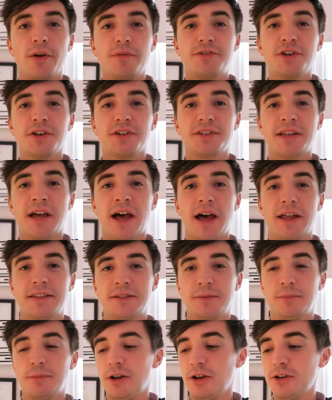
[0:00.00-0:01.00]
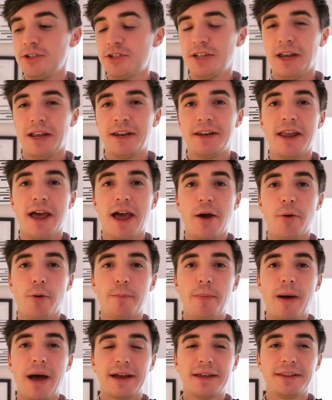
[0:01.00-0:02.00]
We've just had some lunch and now
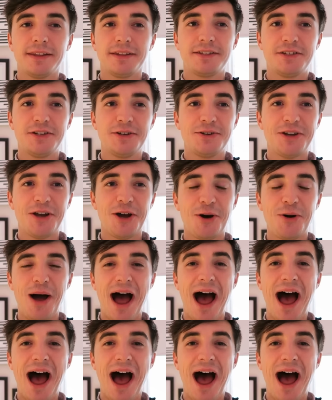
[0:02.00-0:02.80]
we're back in the studio